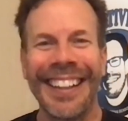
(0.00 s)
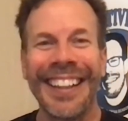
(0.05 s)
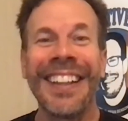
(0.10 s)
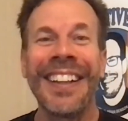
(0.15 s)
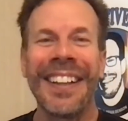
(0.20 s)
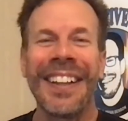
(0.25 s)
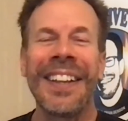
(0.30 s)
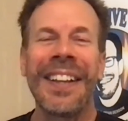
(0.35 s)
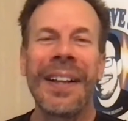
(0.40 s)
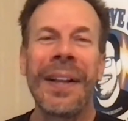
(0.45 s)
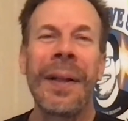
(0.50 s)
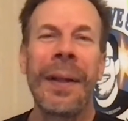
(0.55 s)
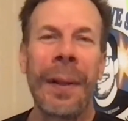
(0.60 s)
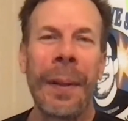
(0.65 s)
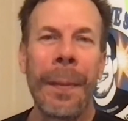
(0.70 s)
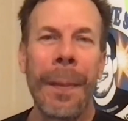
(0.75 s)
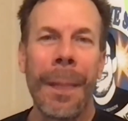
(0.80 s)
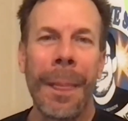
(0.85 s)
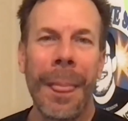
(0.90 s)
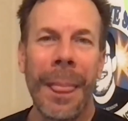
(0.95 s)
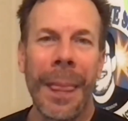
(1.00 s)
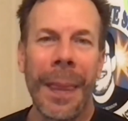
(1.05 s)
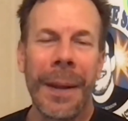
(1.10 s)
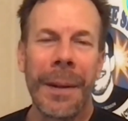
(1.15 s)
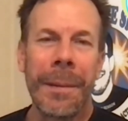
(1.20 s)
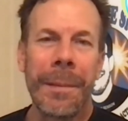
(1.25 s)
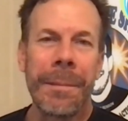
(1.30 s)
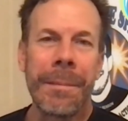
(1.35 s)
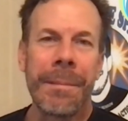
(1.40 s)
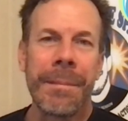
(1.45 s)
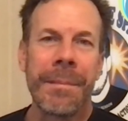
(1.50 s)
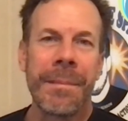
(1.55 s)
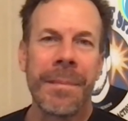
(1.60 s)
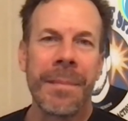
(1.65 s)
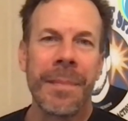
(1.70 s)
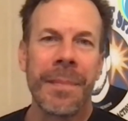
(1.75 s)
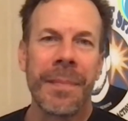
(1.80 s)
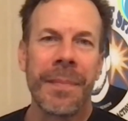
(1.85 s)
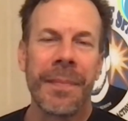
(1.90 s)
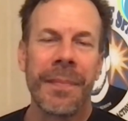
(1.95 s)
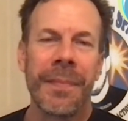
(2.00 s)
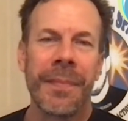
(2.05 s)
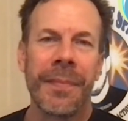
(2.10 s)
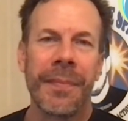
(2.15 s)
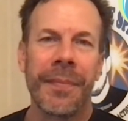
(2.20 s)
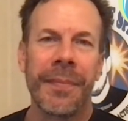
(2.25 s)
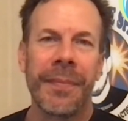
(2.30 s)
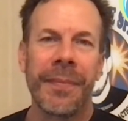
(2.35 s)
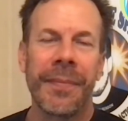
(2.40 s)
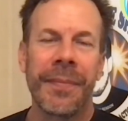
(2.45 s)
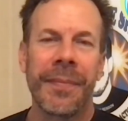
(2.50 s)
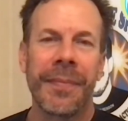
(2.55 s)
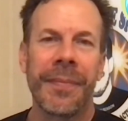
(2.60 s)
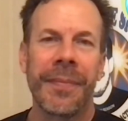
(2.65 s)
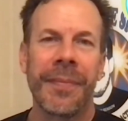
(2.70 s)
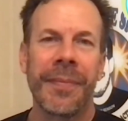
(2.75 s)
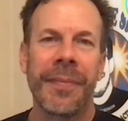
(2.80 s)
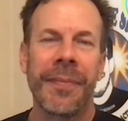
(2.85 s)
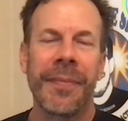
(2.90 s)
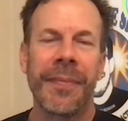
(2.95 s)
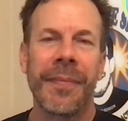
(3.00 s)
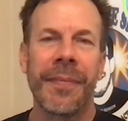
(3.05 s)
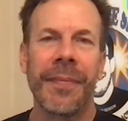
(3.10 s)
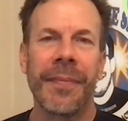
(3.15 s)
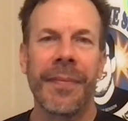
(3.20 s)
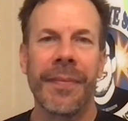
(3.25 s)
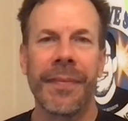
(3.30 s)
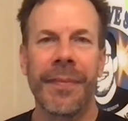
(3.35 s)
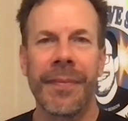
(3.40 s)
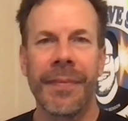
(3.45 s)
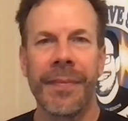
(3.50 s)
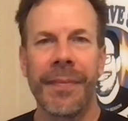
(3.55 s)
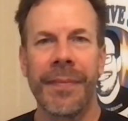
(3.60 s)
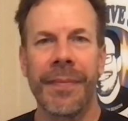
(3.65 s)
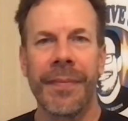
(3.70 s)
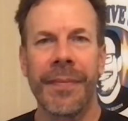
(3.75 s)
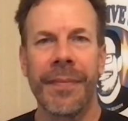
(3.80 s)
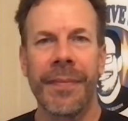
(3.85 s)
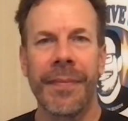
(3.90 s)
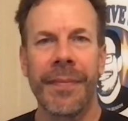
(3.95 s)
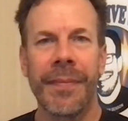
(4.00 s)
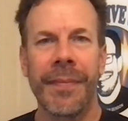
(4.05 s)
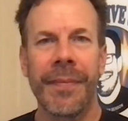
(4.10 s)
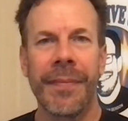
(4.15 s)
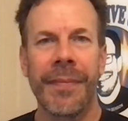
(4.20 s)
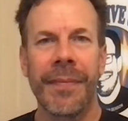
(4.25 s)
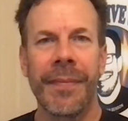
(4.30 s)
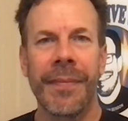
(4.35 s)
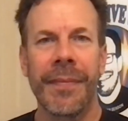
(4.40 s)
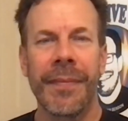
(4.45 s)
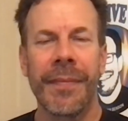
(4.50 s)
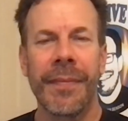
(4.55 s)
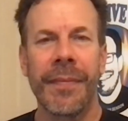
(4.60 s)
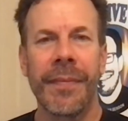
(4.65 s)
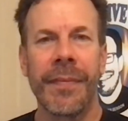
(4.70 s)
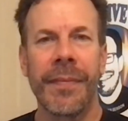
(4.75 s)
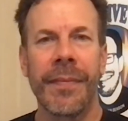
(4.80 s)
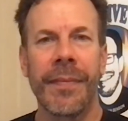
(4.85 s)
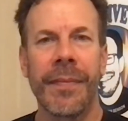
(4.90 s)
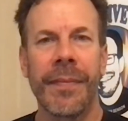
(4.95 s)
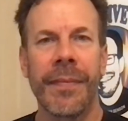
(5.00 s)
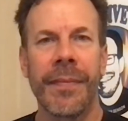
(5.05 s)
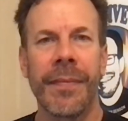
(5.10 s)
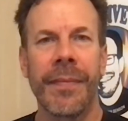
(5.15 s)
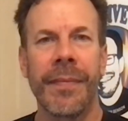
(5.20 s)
This person isn't speaking.